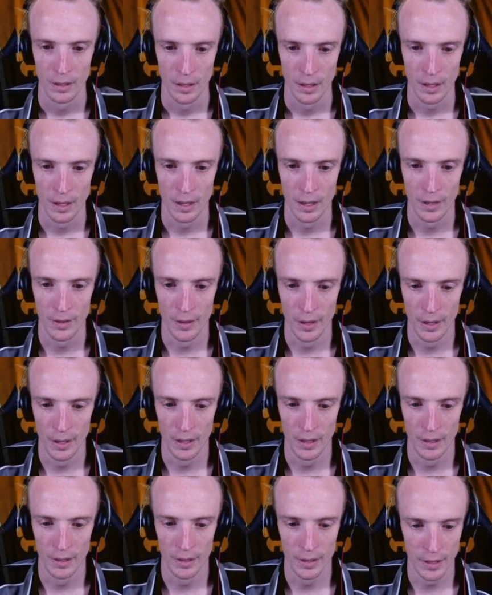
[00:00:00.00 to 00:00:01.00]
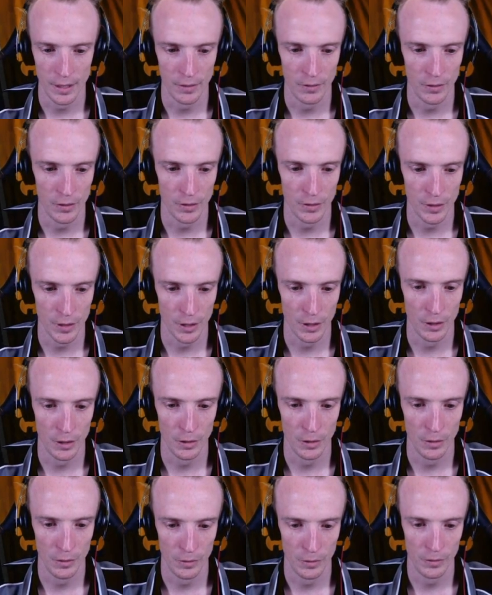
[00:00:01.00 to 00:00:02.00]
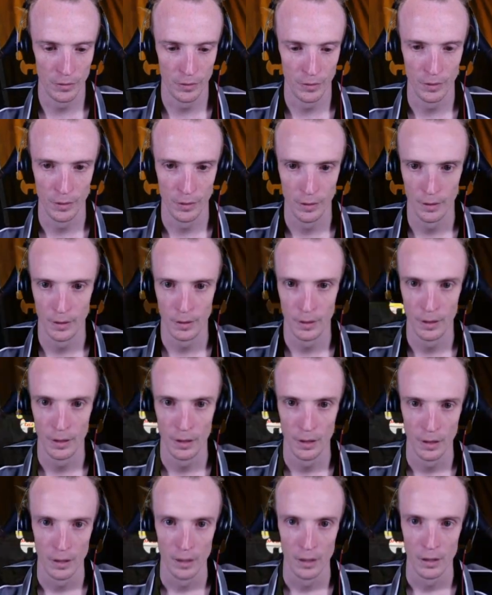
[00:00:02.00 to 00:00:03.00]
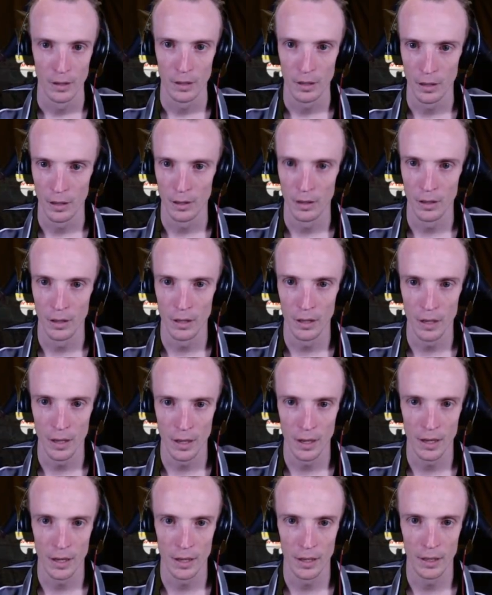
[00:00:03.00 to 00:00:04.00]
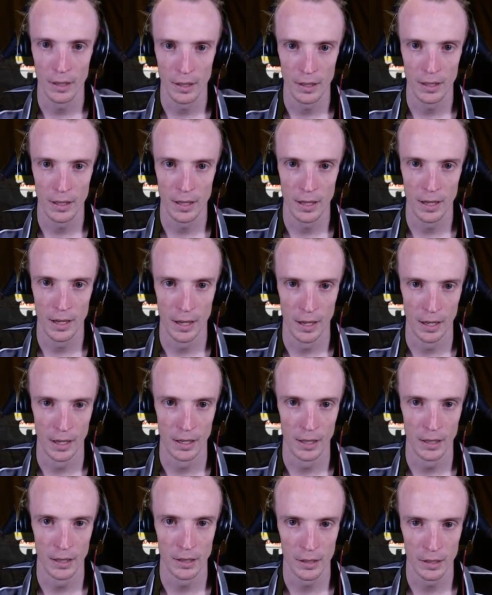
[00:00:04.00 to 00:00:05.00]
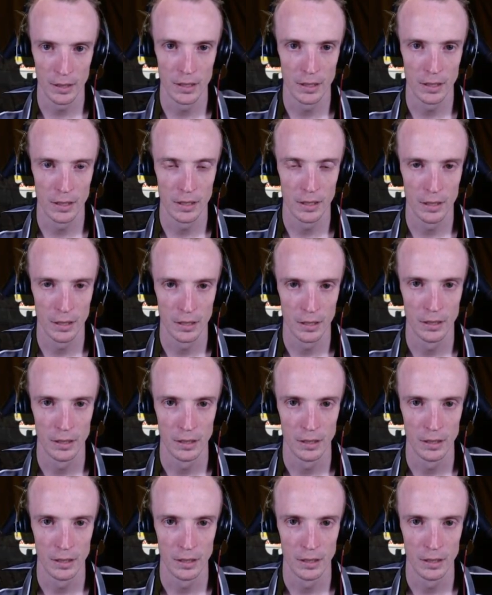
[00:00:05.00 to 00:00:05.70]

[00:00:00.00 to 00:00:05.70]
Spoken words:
And then Steven's Resolve. Go and get...